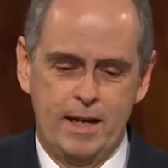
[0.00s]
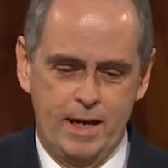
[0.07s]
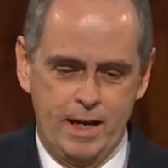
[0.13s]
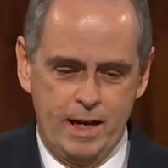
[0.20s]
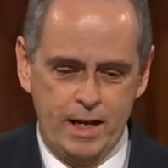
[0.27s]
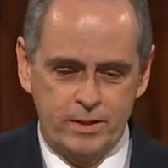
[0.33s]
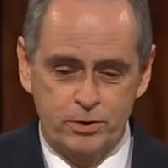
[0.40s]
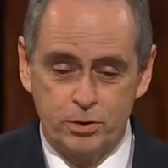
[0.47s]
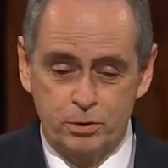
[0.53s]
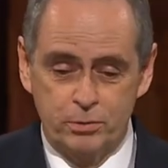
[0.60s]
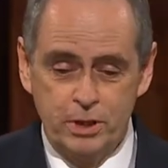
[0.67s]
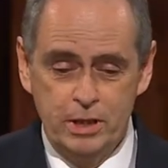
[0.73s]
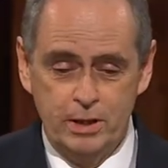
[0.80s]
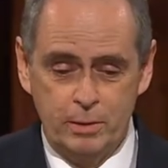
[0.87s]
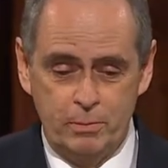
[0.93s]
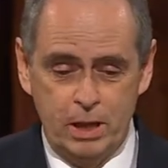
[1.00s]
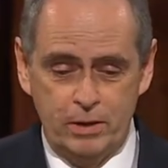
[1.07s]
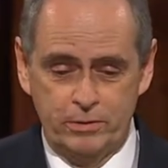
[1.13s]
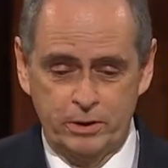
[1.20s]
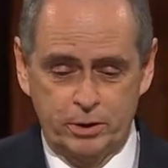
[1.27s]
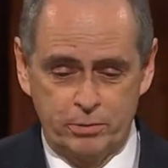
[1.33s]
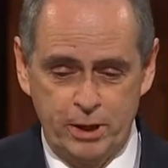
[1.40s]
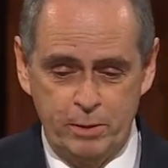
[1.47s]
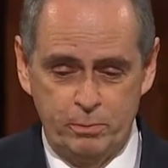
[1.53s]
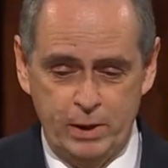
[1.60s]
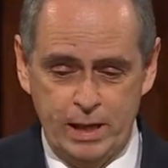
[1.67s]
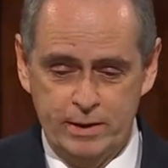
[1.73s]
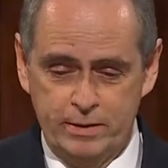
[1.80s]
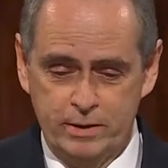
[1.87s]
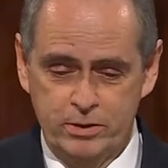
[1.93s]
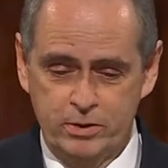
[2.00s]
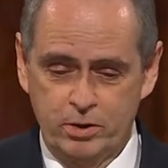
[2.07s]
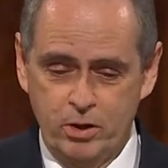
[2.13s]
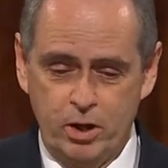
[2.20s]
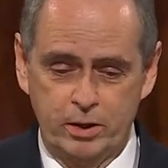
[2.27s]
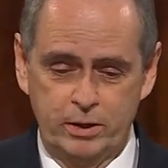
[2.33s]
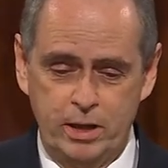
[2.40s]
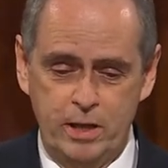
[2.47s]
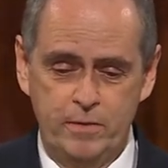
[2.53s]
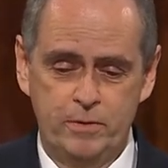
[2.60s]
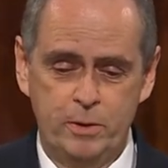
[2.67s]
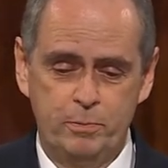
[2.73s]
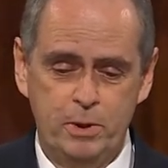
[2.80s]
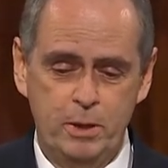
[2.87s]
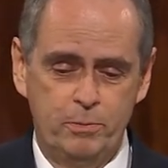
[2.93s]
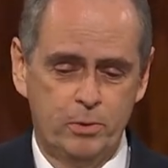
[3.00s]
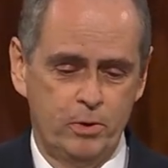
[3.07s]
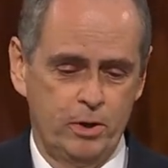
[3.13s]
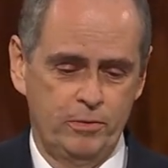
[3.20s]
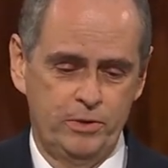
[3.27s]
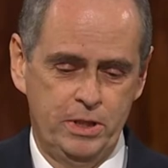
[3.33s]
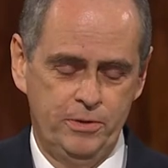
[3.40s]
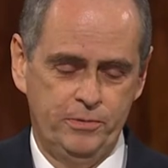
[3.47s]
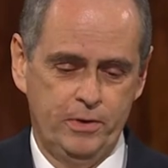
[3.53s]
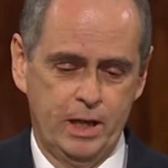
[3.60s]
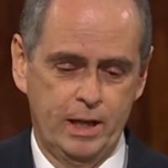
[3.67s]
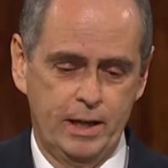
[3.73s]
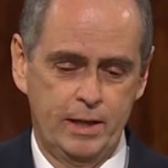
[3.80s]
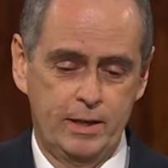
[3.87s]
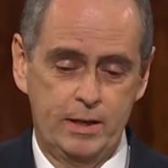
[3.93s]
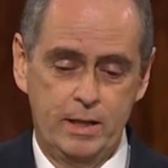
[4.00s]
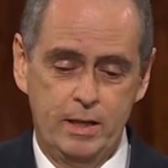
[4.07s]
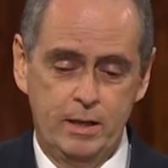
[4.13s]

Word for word: As you read about the great blessings God gave the people of Nephi,